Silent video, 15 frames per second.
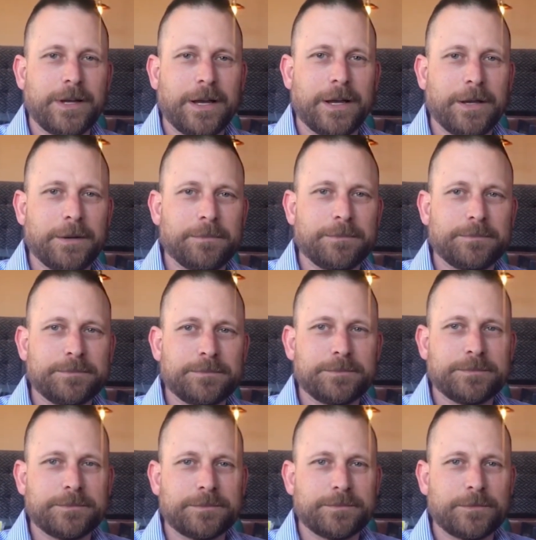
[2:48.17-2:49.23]

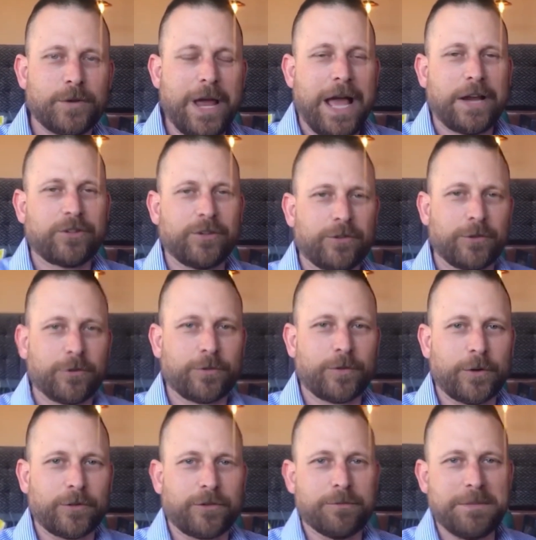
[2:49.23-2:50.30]
uh, reactions, those
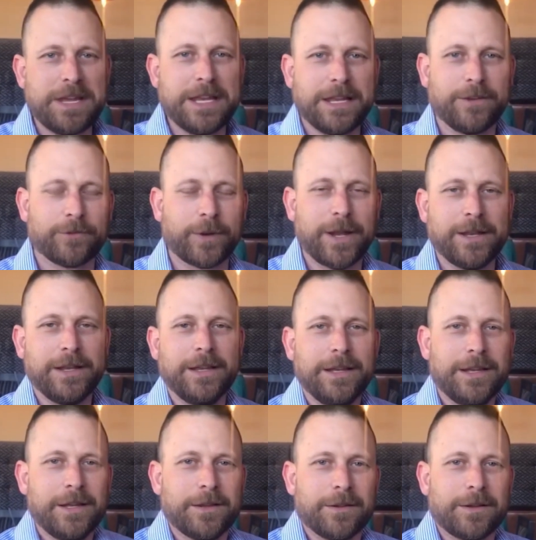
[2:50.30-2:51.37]
first meetings, right?
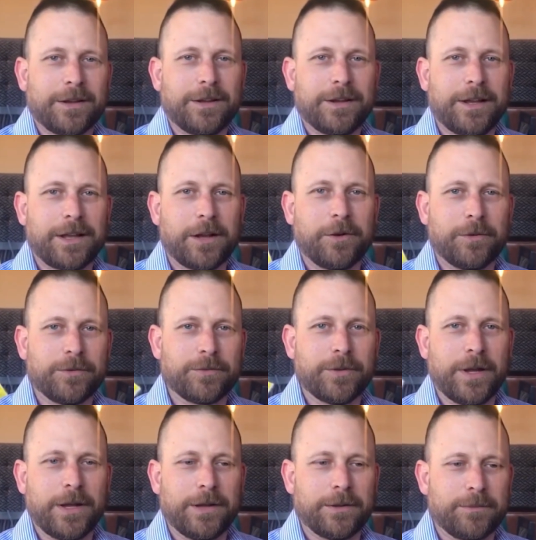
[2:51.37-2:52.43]
you know
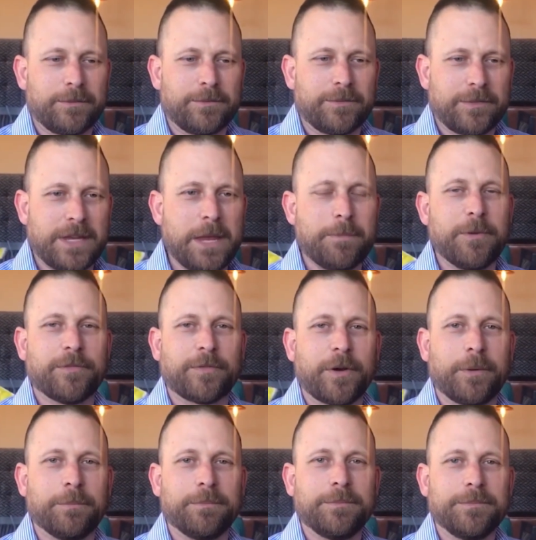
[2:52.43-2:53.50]
uh, keep you
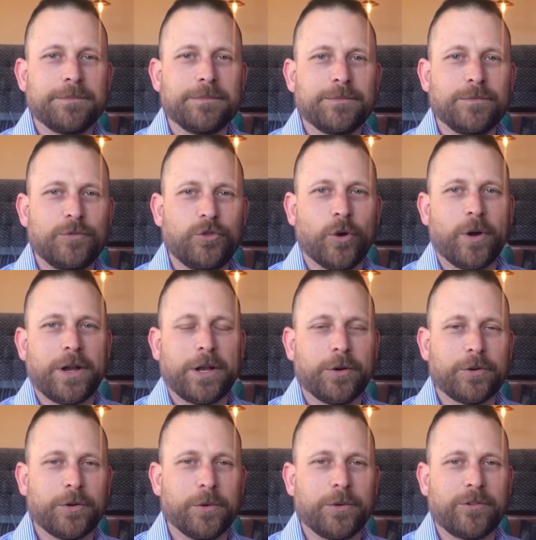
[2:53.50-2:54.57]
from joining
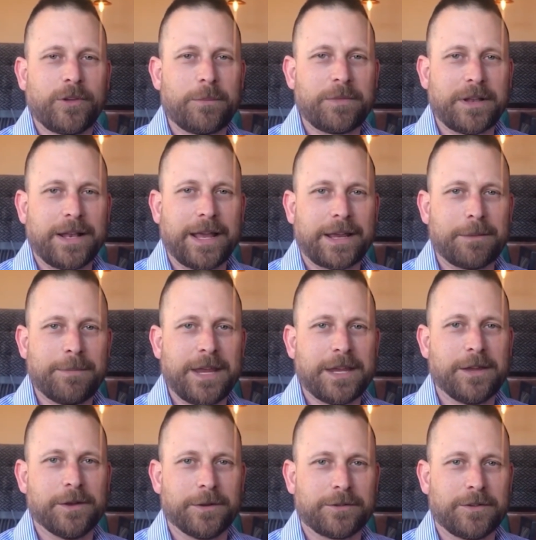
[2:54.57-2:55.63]
or doing something that can make
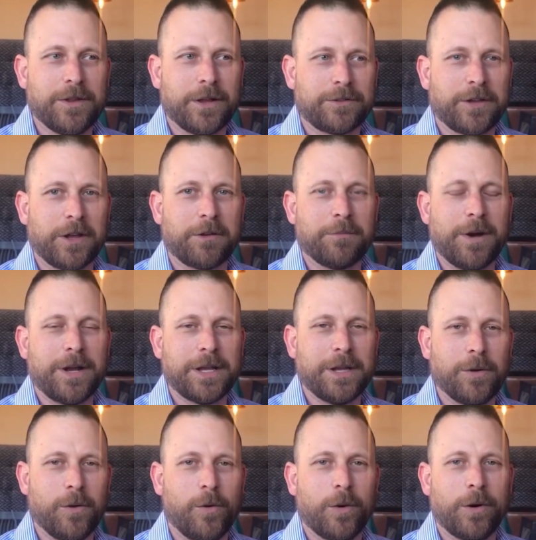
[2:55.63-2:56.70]
you a, a, ton of
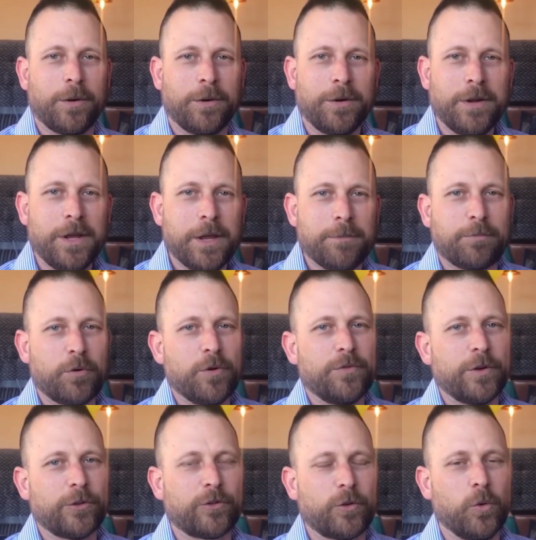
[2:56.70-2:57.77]
money or
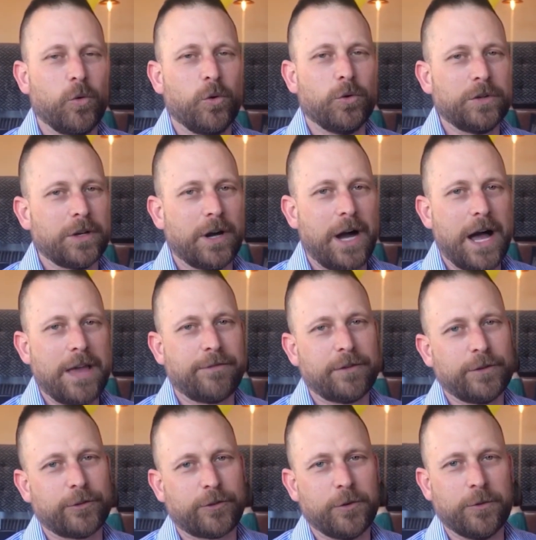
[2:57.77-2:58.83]
improve your school, your life,
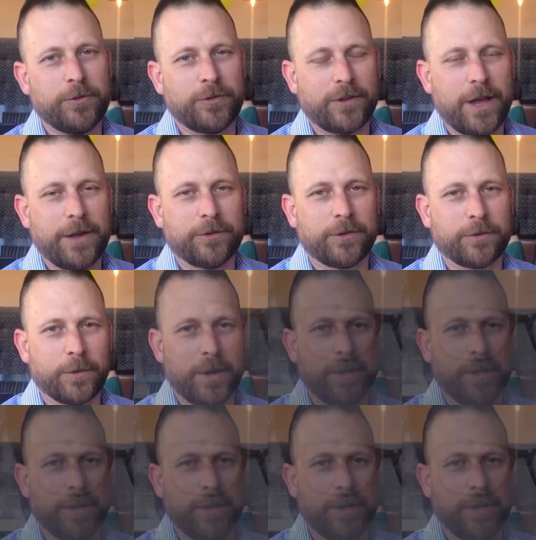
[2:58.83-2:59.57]
and your students' lives as